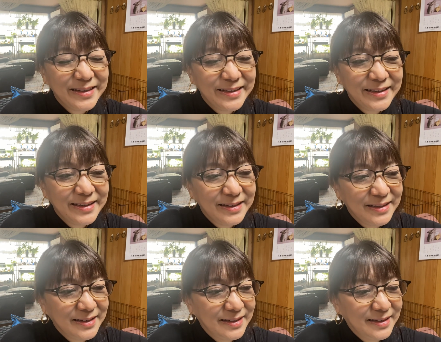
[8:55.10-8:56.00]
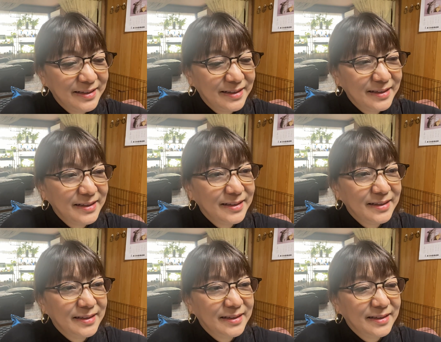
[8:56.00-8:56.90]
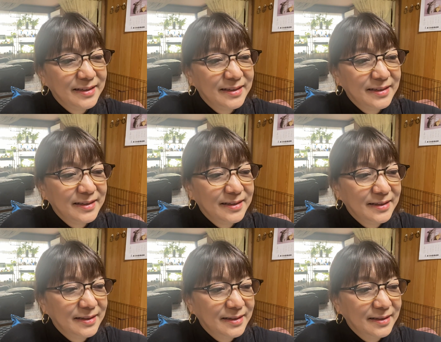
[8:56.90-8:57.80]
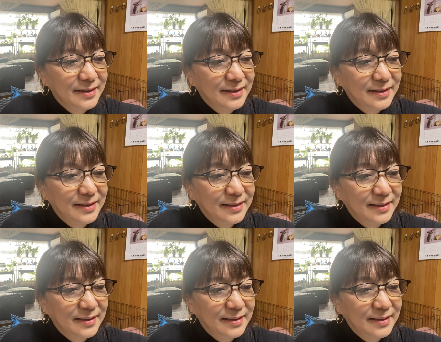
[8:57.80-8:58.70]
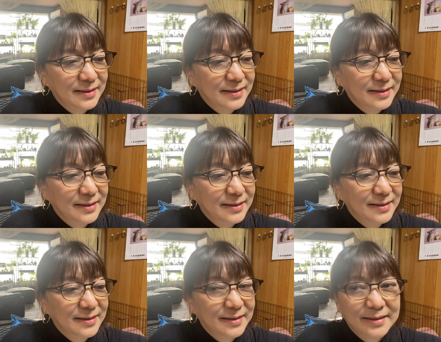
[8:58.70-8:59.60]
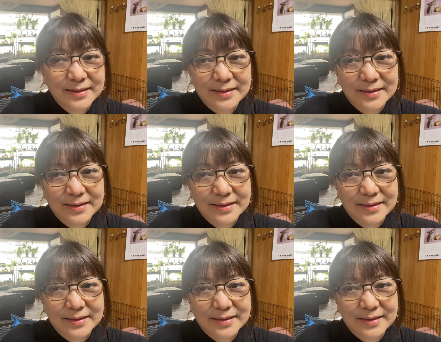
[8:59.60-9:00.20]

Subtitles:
[no speech]